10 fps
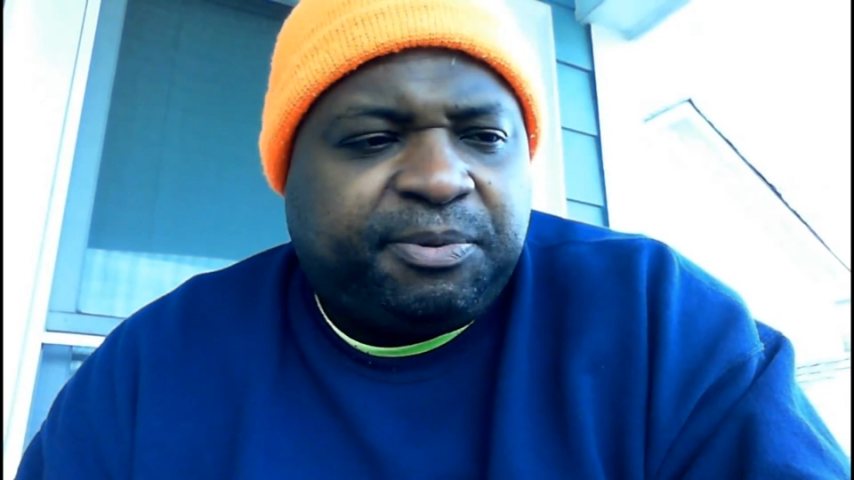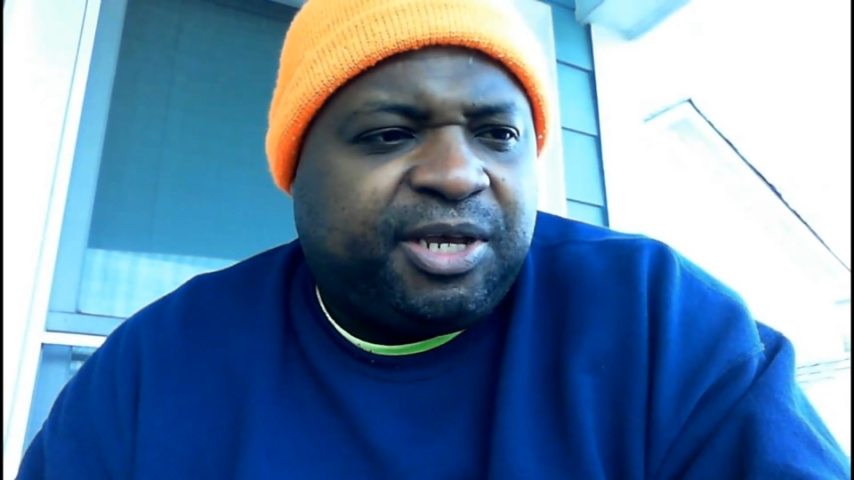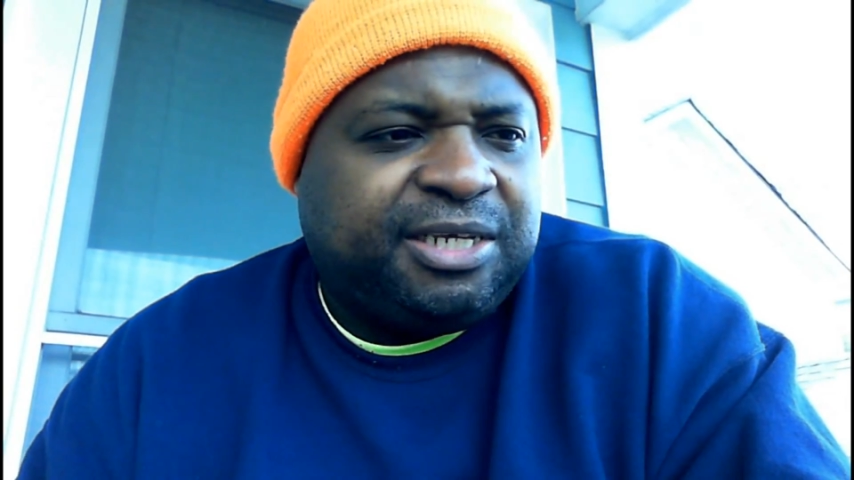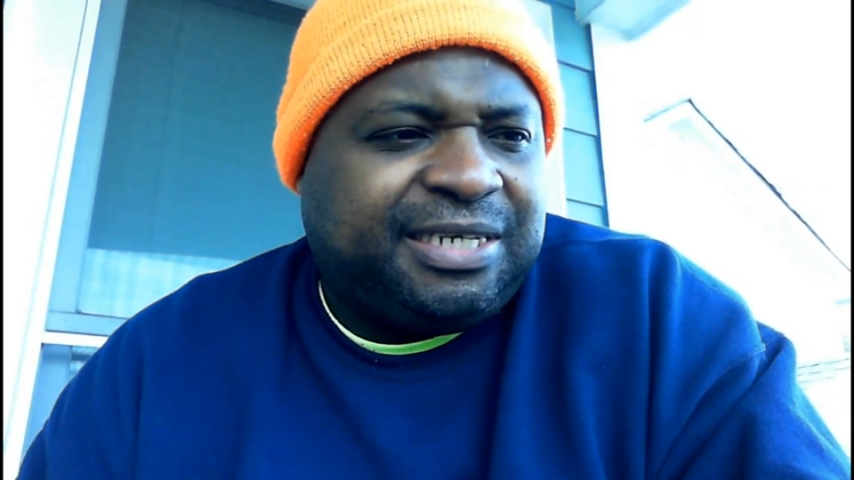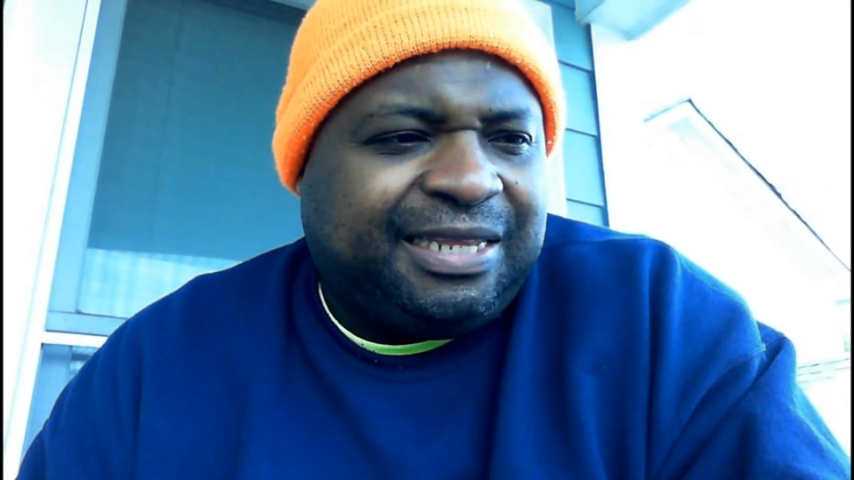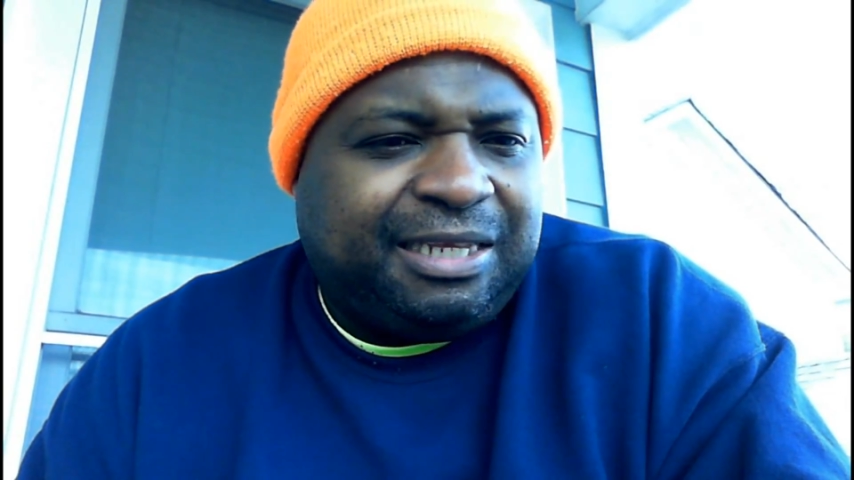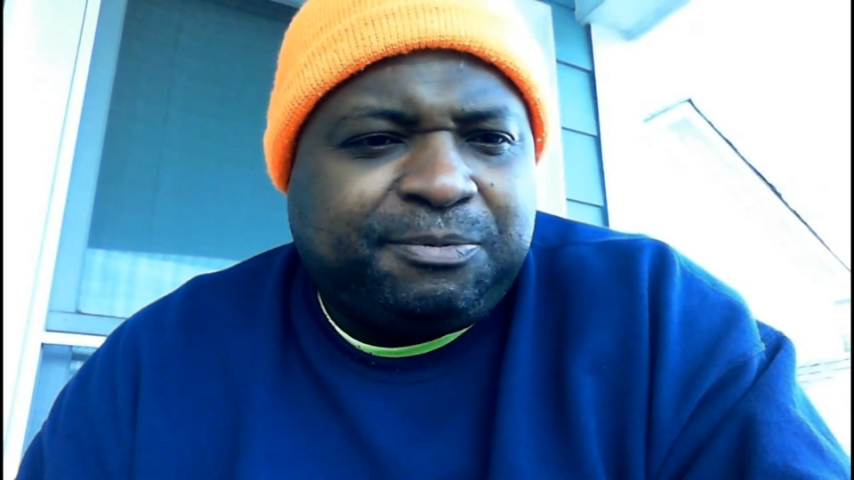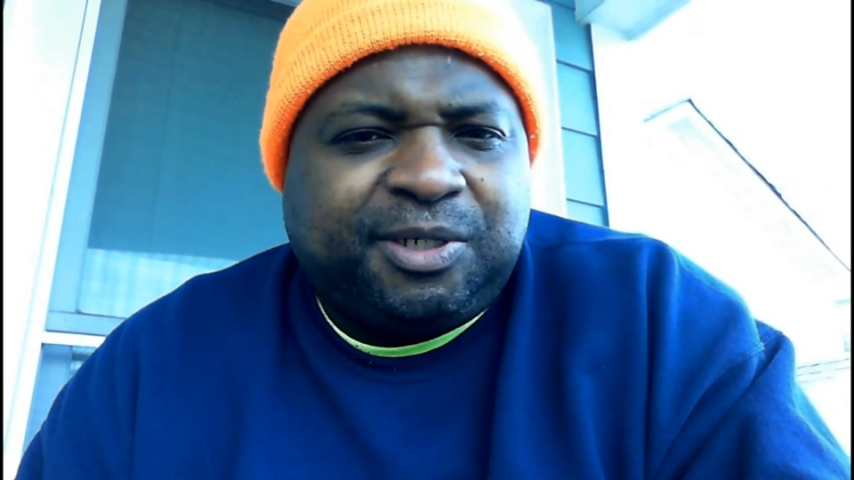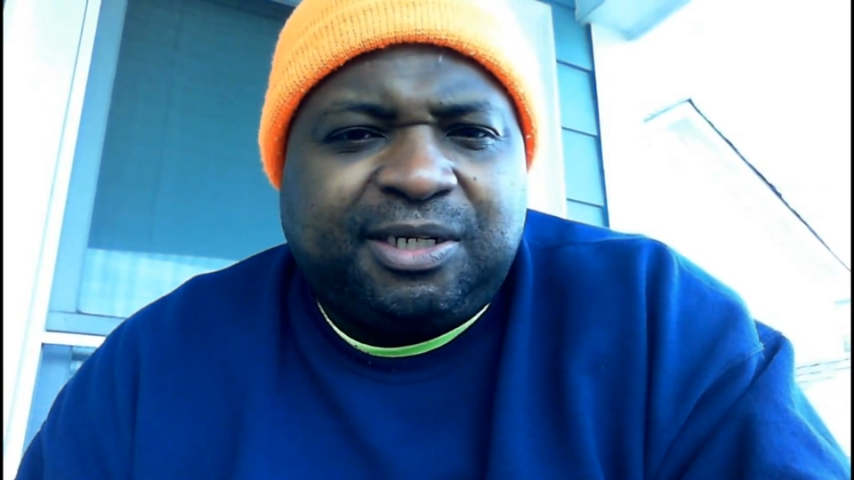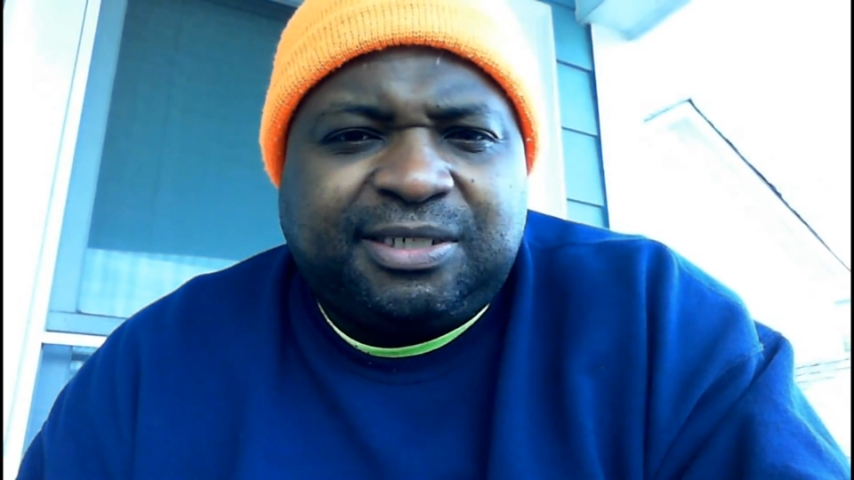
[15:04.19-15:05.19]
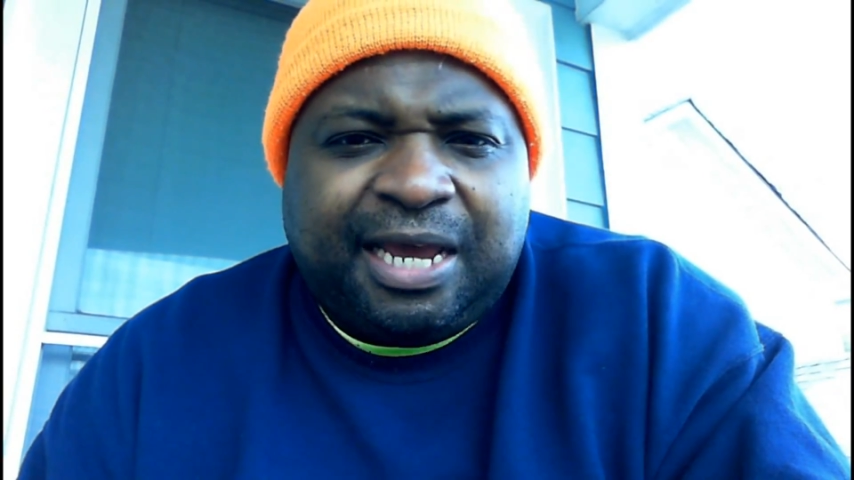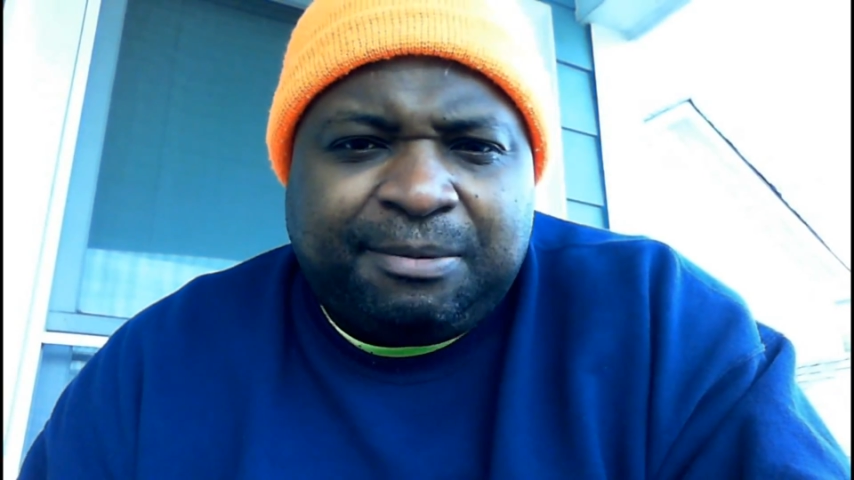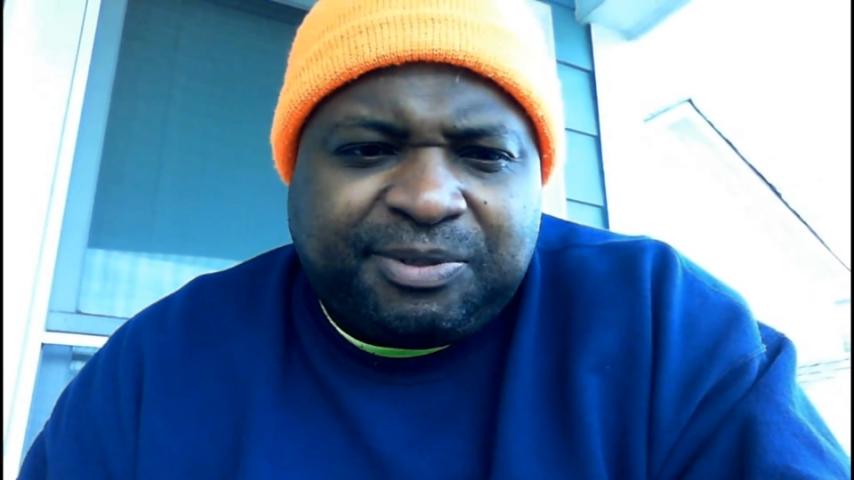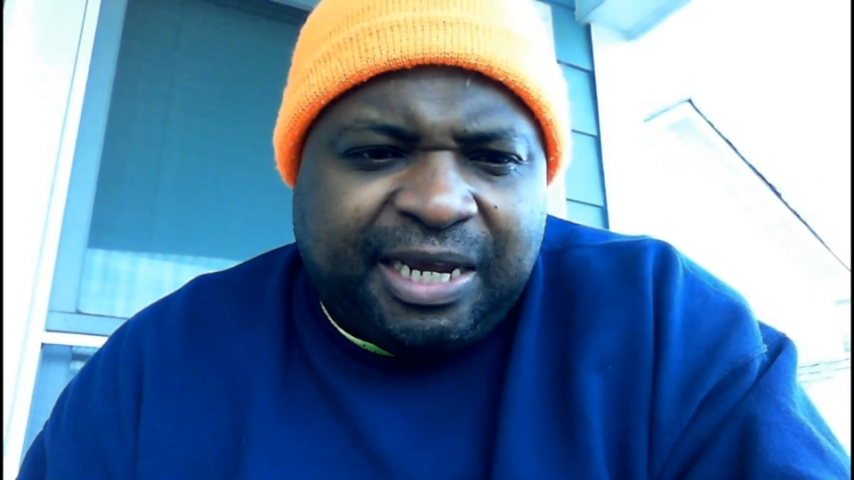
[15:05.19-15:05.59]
because at that particular time,